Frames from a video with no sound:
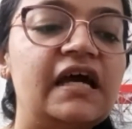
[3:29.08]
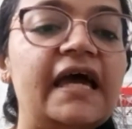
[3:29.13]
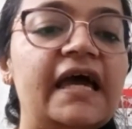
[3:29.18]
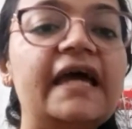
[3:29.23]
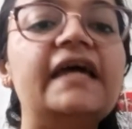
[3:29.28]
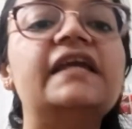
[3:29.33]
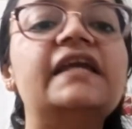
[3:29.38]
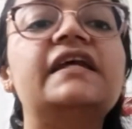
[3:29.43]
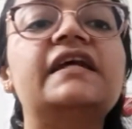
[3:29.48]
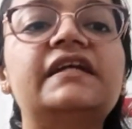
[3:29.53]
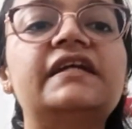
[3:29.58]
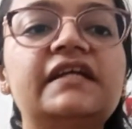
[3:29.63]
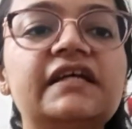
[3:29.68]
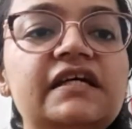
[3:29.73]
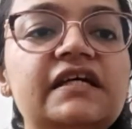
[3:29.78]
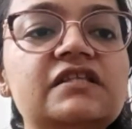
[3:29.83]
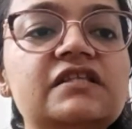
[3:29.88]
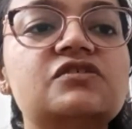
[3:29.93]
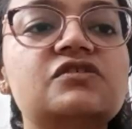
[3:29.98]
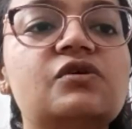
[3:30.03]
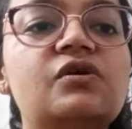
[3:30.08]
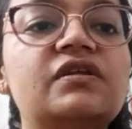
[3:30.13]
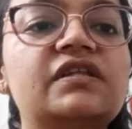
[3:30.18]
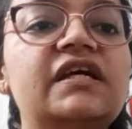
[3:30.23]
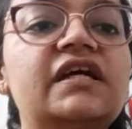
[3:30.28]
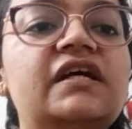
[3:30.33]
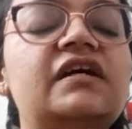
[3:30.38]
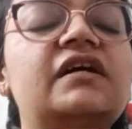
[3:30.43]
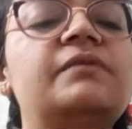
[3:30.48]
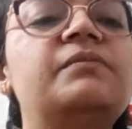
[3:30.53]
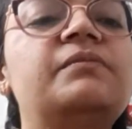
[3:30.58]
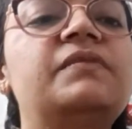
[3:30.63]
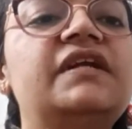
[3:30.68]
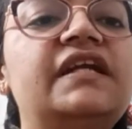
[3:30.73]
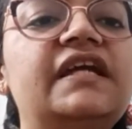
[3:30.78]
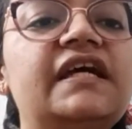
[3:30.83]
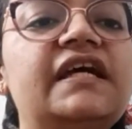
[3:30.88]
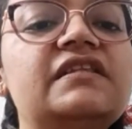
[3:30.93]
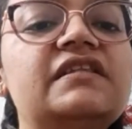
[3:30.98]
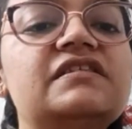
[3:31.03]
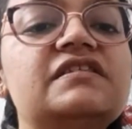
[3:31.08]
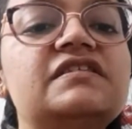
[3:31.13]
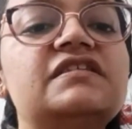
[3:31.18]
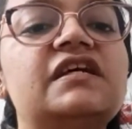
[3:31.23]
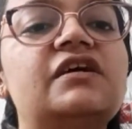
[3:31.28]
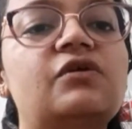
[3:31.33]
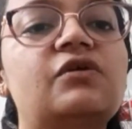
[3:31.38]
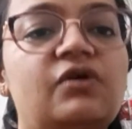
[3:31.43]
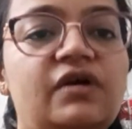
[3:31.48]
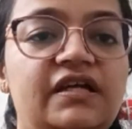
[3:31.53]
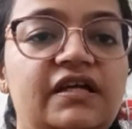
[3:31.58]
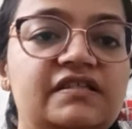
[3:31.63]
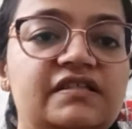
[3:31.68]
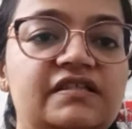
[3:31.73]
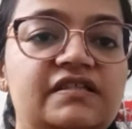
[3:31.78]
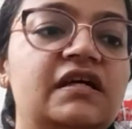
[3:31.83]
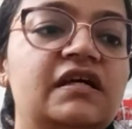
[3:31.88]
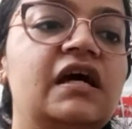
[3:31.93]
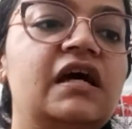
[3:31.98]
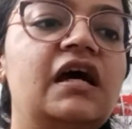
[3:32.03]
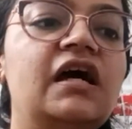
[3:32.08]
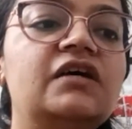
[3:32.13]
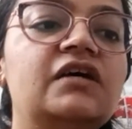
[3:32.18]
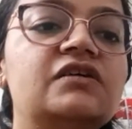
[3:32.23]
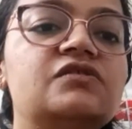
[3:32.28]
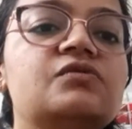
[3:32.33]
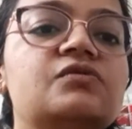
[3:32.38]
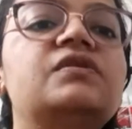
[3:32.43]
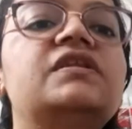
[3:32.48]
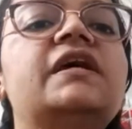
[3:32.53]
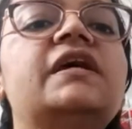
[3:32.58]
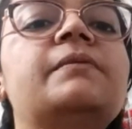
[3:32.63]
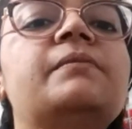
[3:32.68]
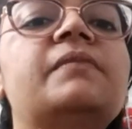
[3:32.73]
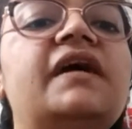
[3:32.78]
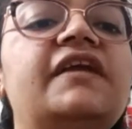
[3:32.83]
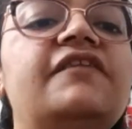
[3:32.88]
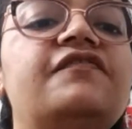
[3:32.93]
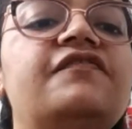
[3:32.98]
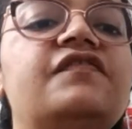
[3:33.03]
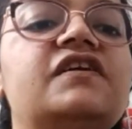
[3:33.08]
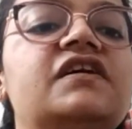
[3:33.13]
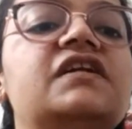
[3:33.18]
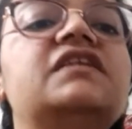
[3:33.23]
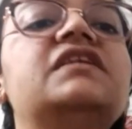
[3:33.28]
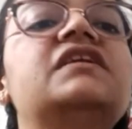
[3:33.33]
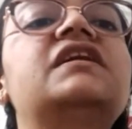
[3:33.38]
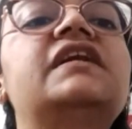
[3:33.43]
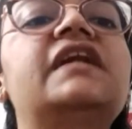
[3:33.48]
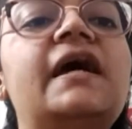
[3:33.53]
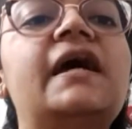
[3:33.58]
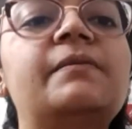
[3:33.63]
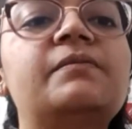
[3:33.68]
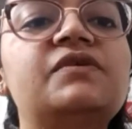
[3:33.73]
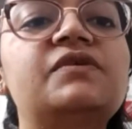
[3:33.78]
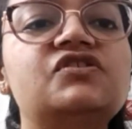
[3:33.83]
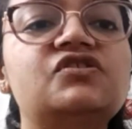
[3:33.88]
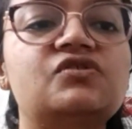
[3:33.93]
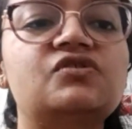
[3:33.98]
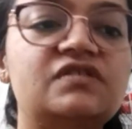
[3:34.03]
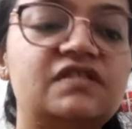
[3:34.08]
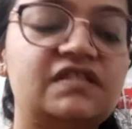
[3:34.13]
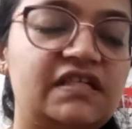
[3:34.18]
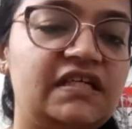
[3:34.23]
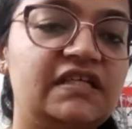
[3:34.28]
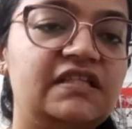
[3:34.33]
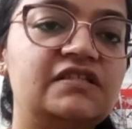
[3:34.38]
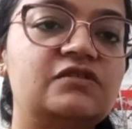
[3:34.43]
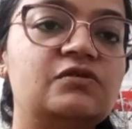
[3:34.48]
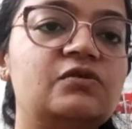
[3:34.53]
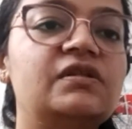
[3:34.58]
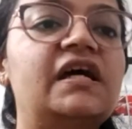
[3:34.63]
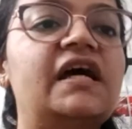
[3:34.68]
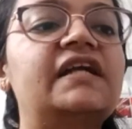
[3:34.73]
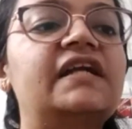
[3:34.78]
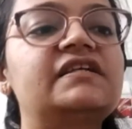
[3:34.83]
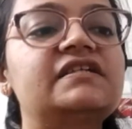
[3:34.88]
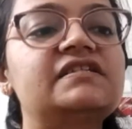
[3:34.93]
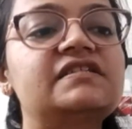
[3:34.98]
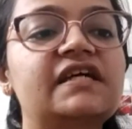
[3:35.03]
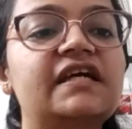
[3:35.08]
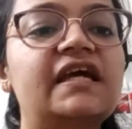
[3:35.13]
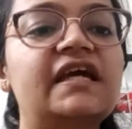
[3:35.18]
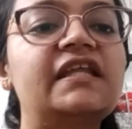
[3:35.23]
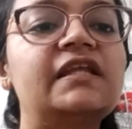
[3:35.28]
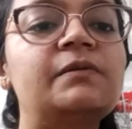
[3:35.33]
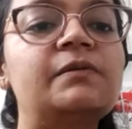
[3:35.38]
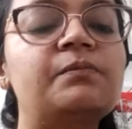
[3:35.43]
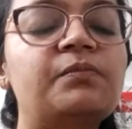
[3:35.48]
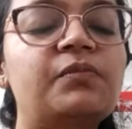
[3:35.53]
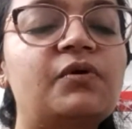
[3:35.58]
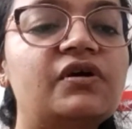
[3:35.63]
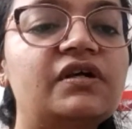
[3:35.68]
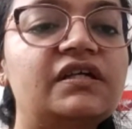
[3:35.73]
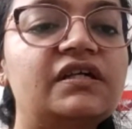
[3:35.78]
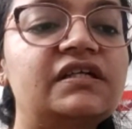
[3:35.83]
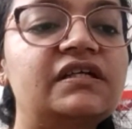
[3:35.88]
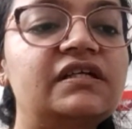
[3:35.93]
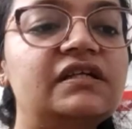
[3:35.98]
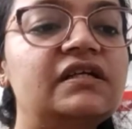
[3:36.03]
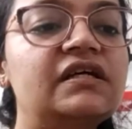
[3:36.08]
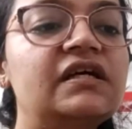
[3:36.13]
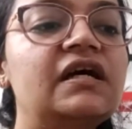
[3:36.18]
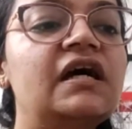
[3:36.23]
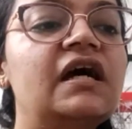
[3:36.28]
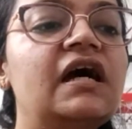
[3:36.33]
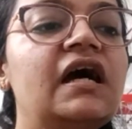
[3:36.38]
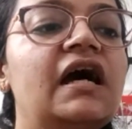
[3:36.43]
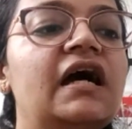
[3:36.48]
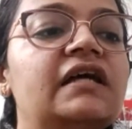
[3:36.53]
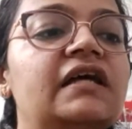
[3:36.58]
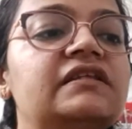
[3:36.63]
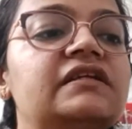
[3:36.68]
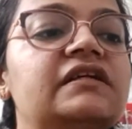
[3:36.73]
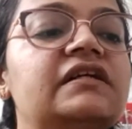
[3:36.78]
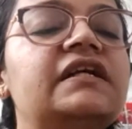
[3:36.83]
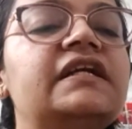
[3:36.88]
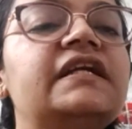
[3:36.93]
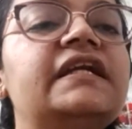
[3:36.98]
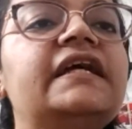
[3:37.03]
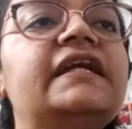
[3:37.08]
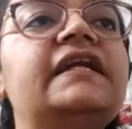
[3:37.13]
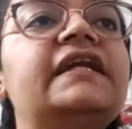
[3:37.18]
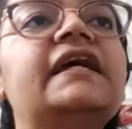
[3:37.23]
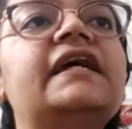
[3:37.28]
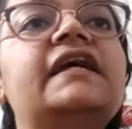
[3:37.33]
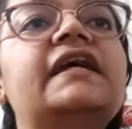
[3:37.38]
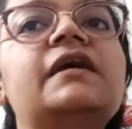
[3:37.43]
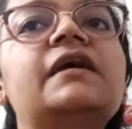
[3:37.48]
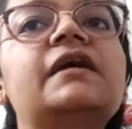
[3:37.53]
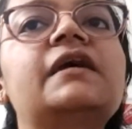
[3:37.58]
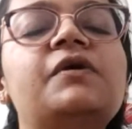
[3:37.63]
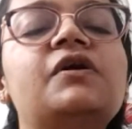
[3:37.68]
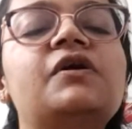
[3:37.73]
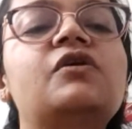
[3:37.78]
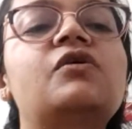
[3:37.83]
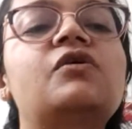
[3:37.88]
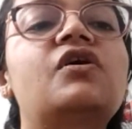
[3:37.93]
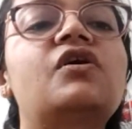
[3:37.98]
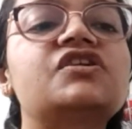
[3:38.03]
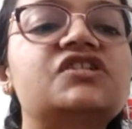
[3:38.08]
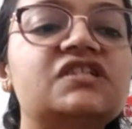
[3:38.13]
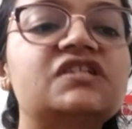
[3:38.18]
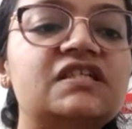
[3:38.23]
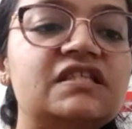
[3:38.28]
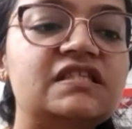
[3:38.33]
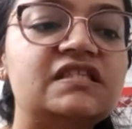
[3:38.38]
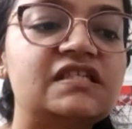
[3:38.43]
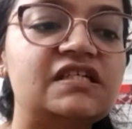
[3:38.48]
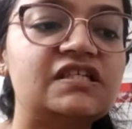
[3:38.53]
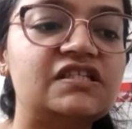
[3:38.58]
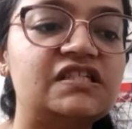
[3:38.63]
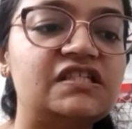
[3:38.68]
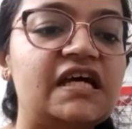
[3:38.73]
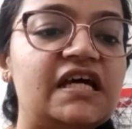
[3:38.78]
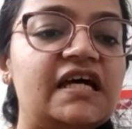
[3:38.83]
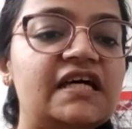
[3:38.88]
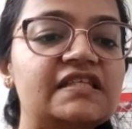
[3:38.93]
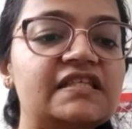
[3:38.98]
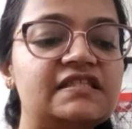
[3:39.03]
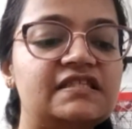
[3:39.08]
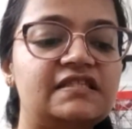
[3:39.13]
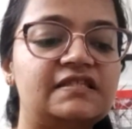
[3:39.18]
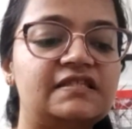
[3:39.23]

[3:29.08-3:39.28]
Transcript: irritants or they contain steroids. So they might further damage your skin. So that is again important. Thirdly, taking precautions such as